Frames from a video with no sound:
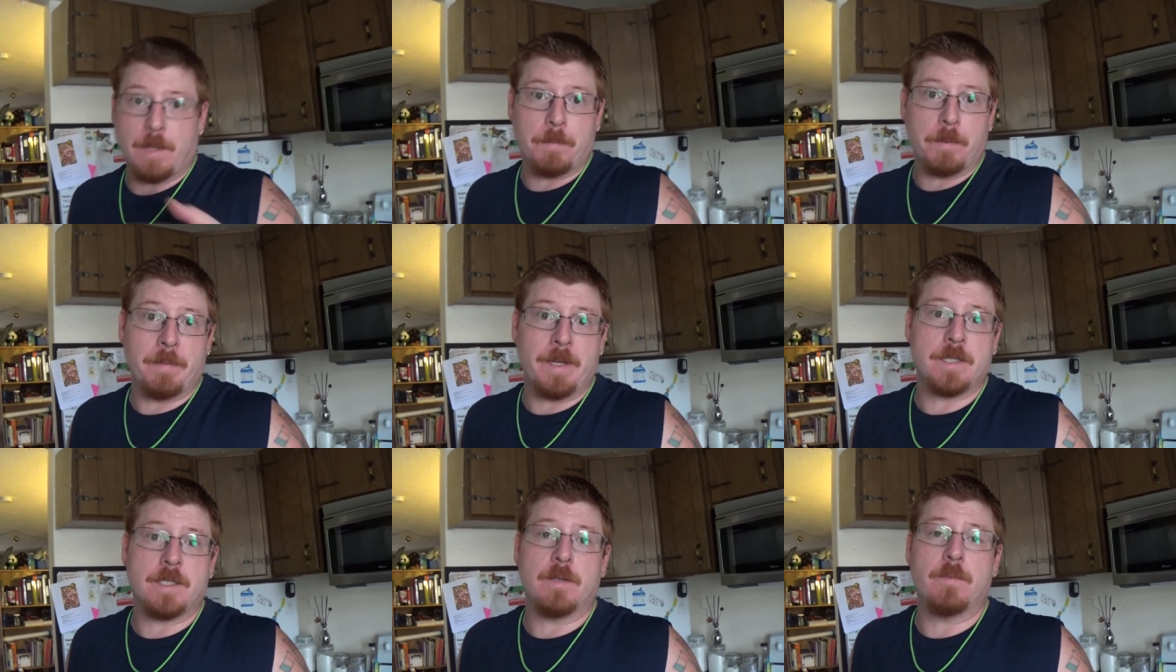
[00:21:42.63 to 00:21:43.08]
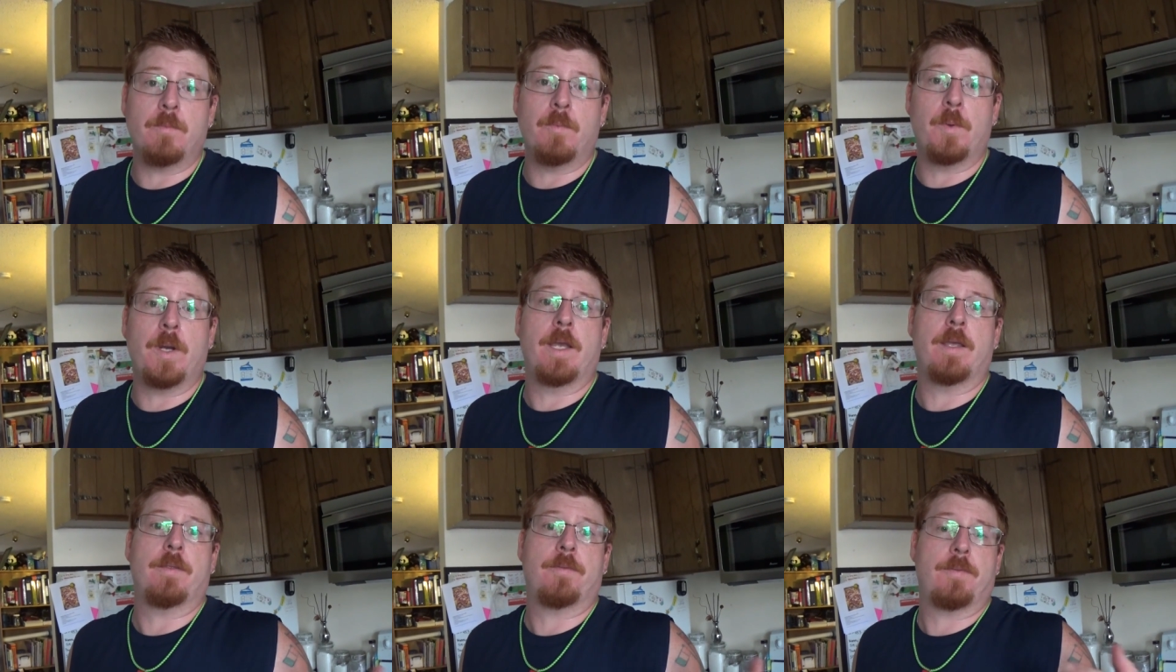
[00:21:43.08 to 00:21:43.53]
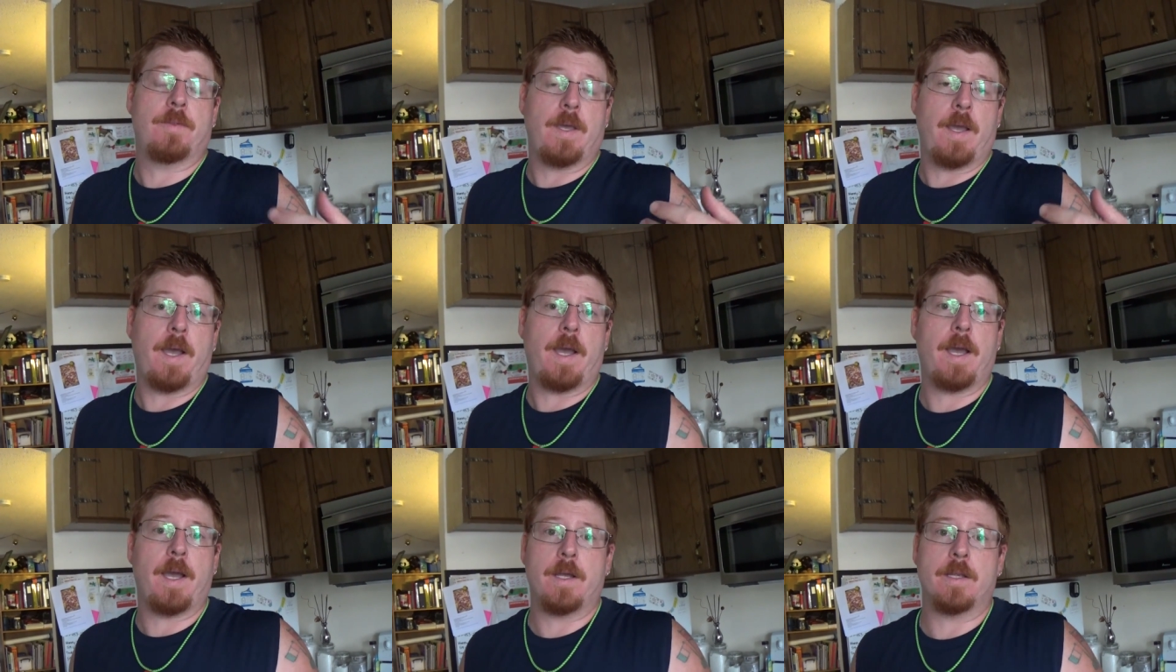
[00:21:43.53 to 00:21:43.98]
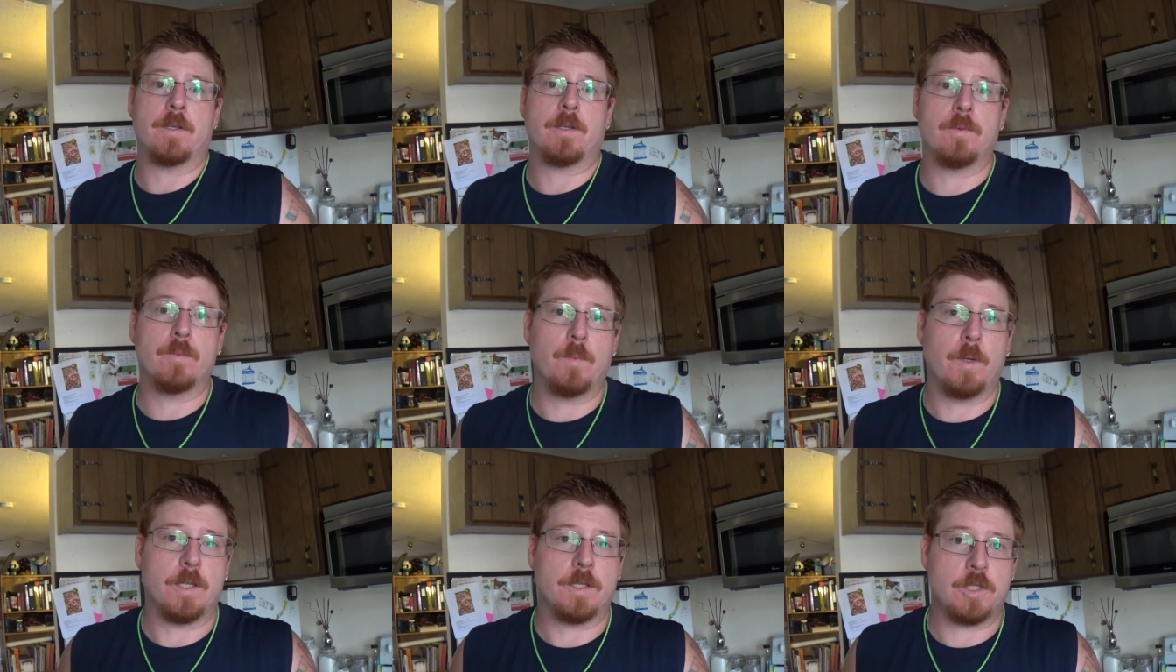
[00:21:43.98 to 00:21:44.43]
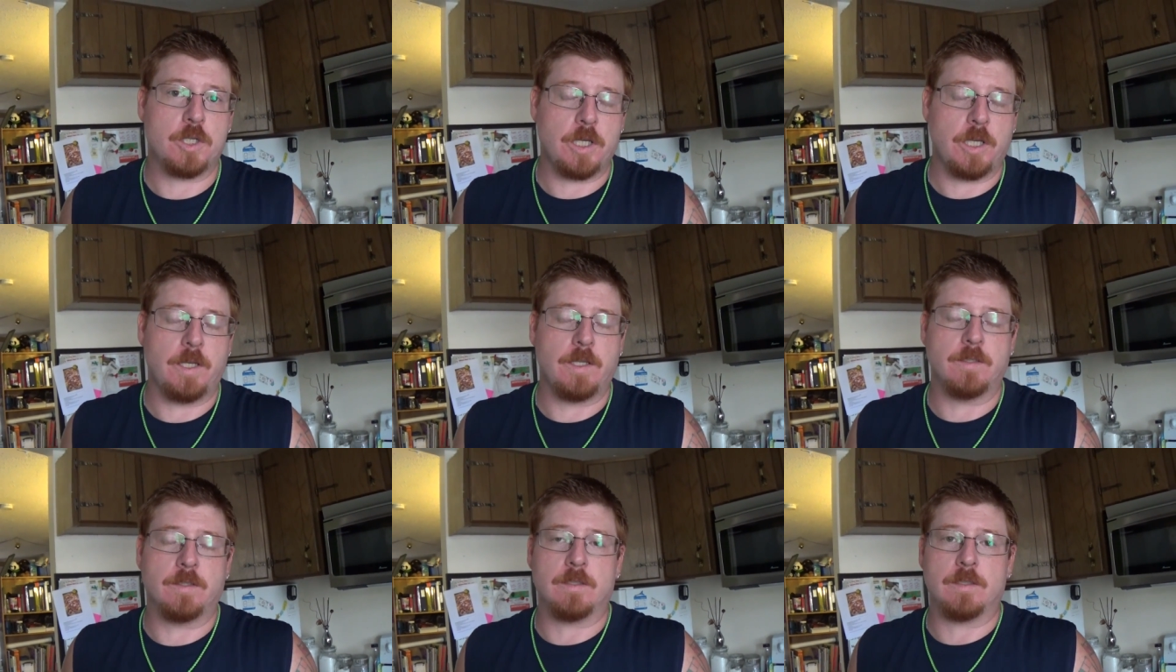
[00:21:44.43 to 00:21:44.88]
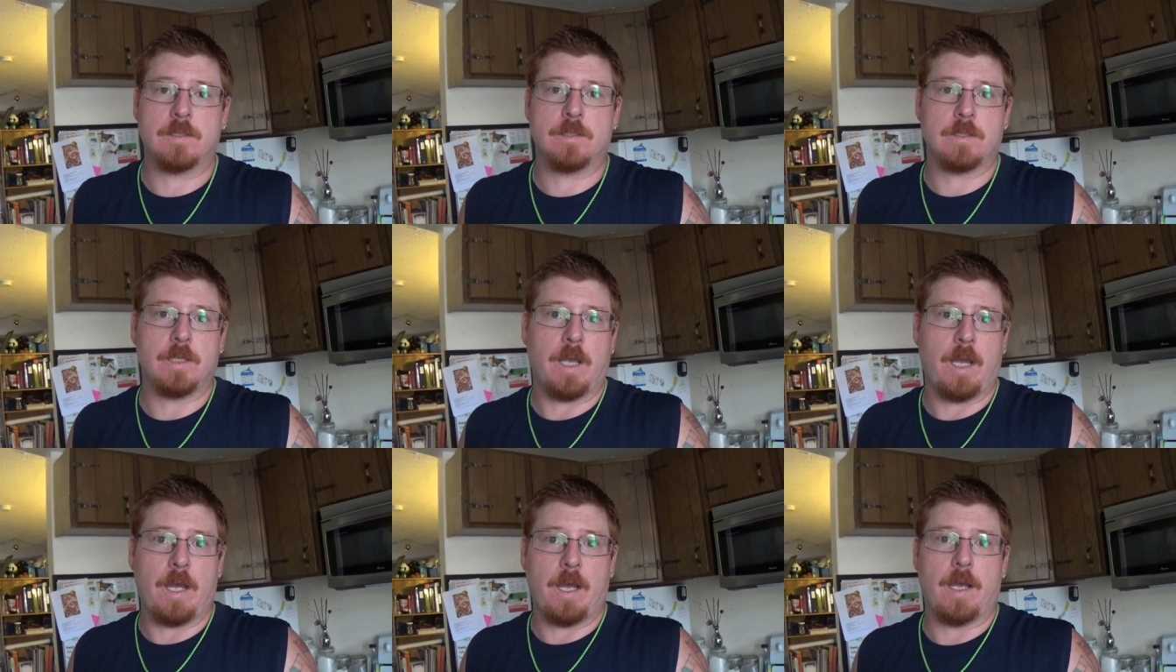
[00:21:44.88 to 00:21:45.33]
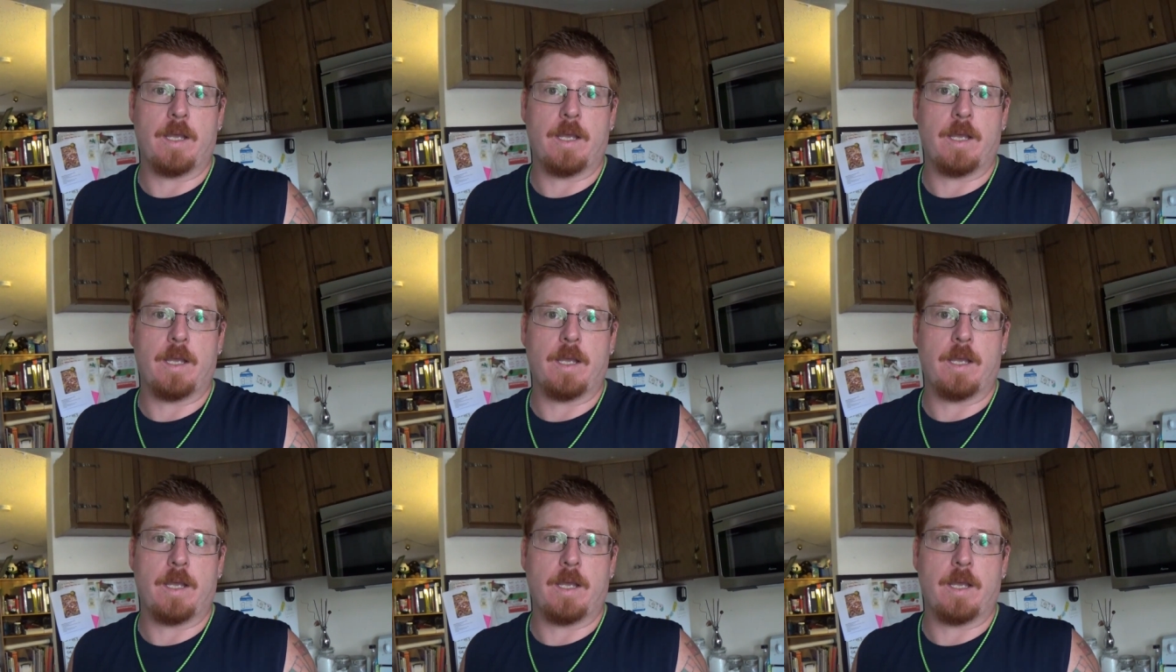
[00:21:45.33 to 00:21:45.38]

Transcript: supplemented with creamy cheese